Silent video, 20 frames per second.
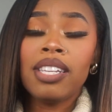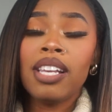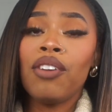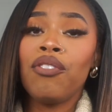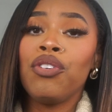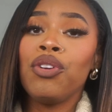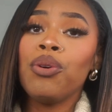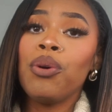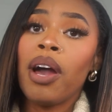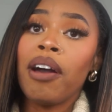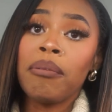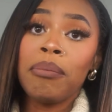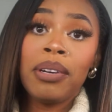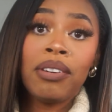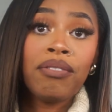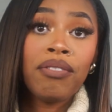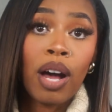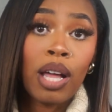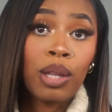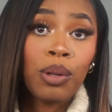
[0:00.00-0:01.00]
If you have been
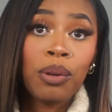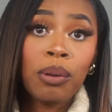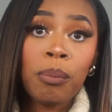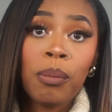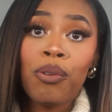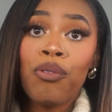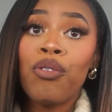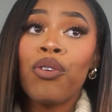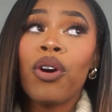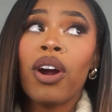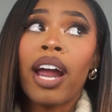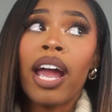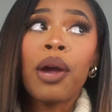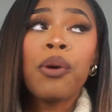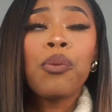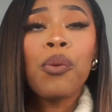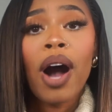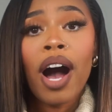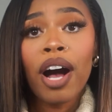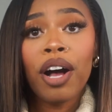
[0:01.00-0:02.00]
following me for a
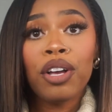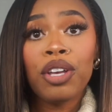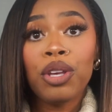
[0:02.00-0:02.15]
while,